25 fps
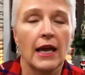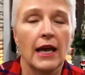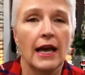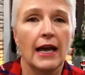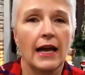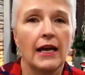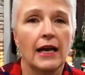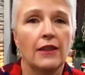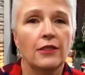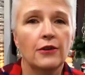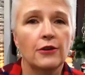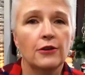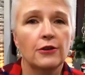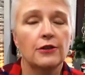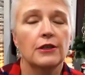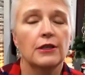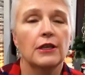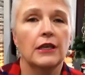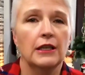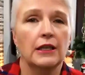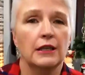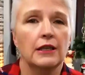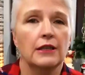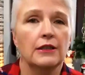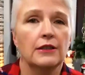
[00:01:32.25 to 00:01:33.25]
And there
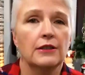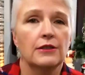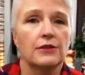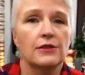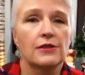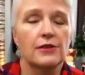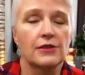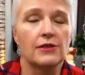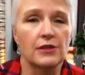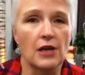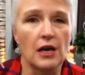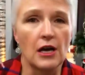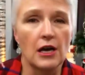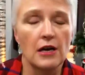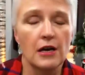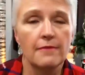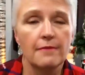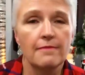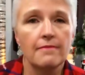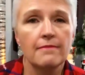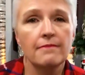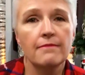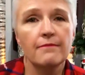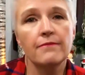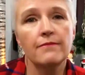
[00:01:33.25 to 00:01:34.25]
is
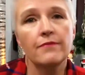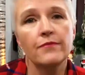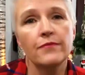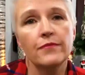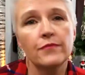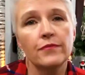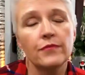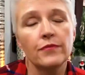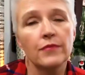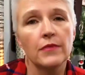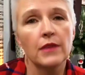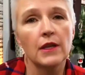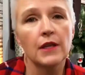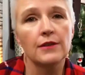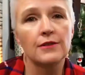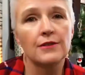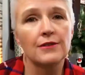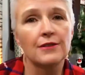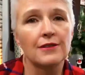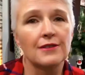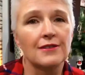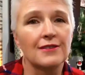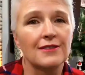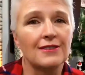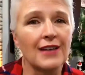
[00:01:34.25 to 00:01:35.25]
some
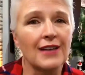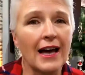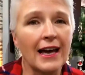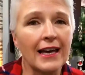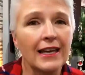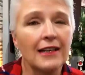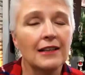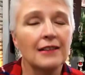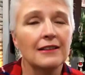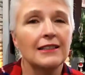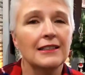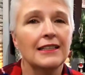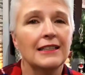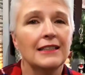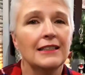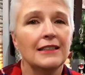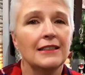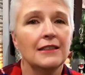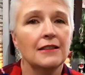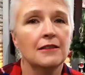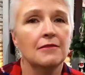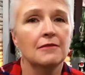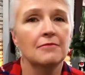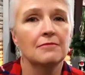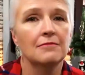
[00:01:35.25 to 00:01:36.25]

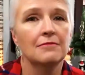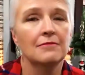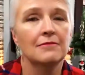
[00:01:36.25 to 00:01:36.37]
societally